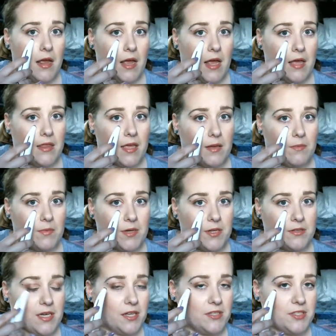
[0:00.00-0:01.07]
and then when you
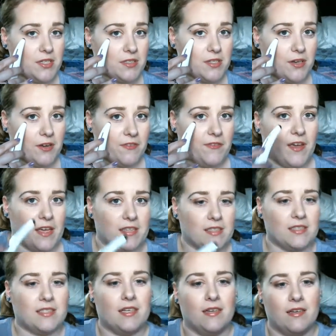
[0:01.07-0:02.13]
touch it to your
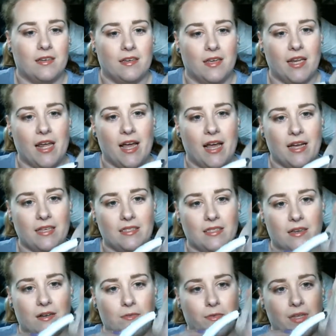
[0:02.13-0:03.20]
face, it has
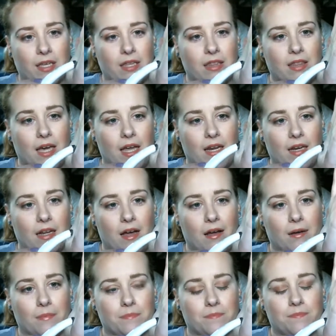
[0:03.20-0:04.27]
a really light
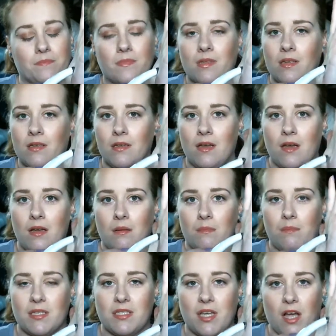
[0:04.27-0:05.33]

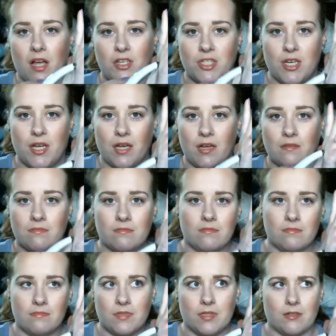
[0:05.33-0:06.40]
massaging
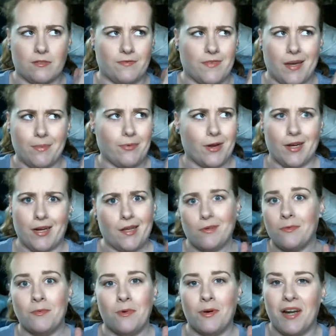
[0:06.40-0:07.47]
or
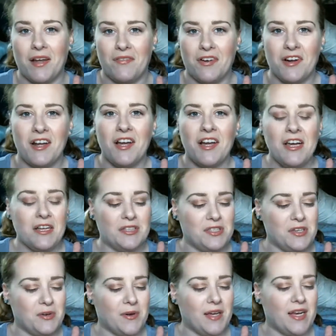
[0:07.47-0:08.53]
vibrating, whatever,
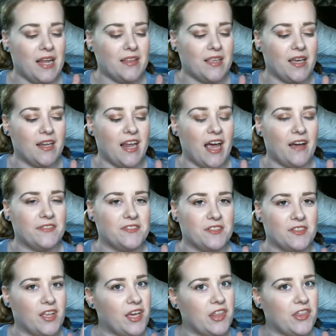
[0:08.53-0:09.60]
to it, and then after
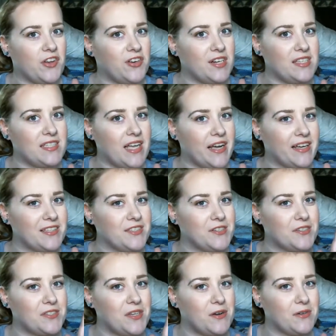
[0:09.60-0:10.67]
like 30 seconds or
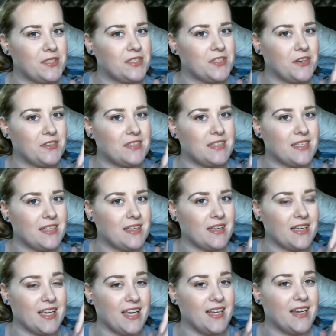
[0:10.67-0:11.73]
so it starts to
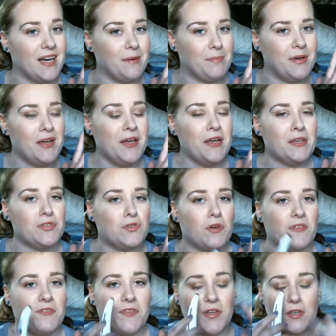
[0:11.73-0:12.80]
heat up, so
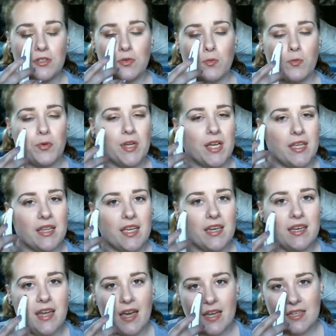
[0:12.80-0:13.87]
it feels really
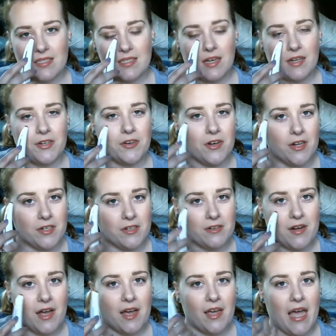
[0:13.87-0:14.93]
nice on your under
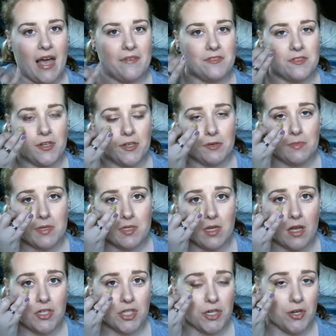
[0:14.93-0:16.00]
eye. After you
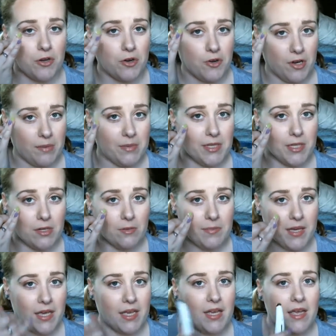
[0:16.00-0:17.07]
massaging your cream a little
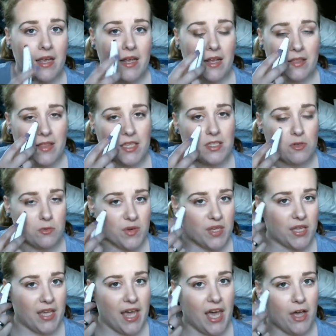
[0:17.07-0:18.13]
bit, this
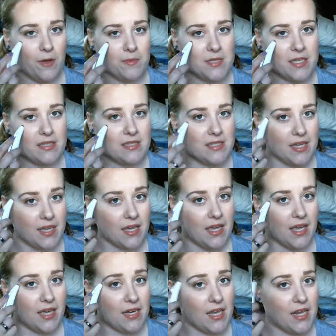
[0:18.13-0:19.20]
really helps it sink
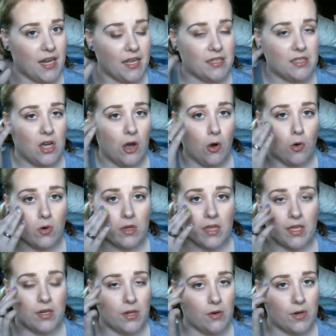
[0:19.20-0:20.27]
in, and I
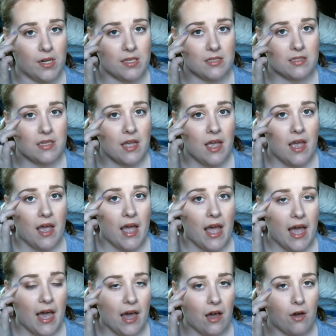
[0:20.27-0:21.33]
totally notice
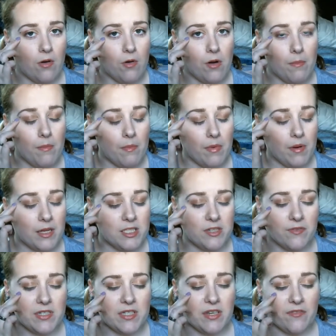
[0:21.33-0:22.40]
how much of
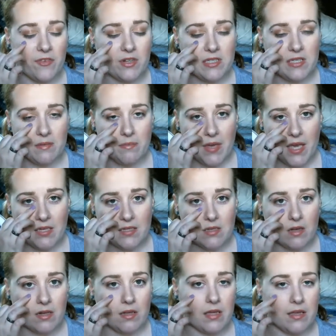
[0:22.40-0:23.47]
a difference it makes
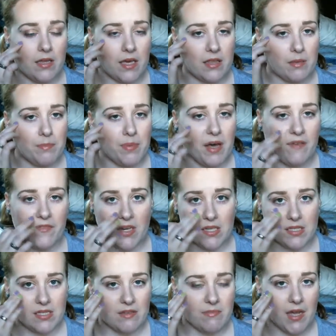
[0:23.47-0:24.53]
on like the
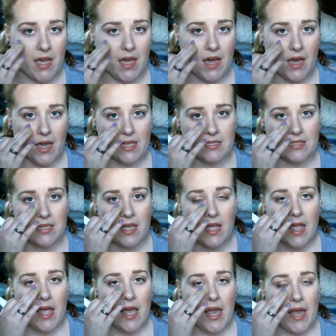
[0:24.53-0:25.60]
puffiness of my eyes,
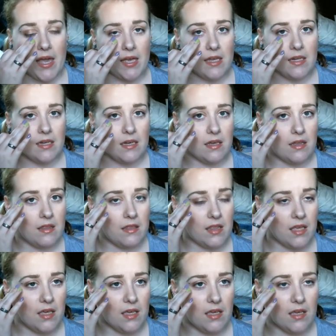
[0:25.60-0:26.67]
and
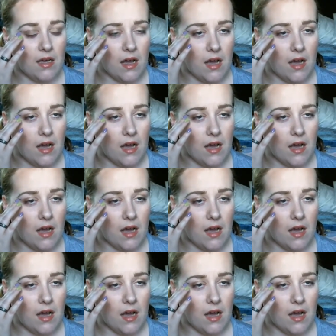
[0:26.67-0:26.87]
the